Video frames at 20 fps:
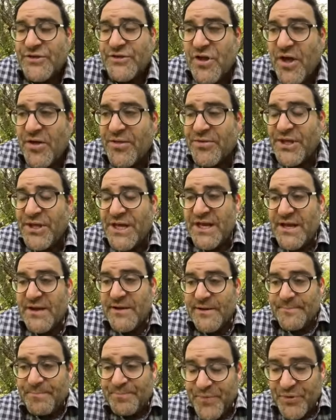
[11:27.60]
the,
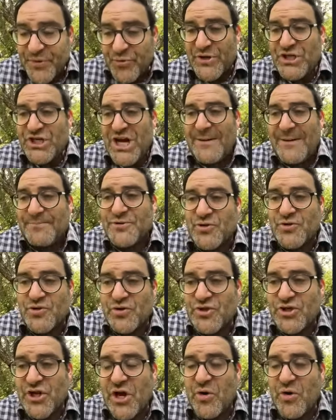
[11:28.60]
the three chapters
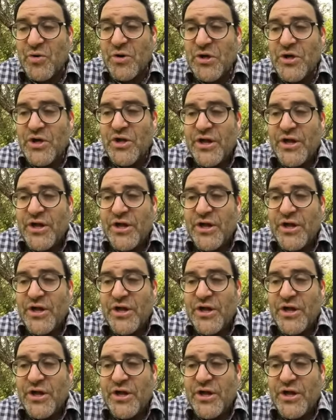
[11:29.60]
or so,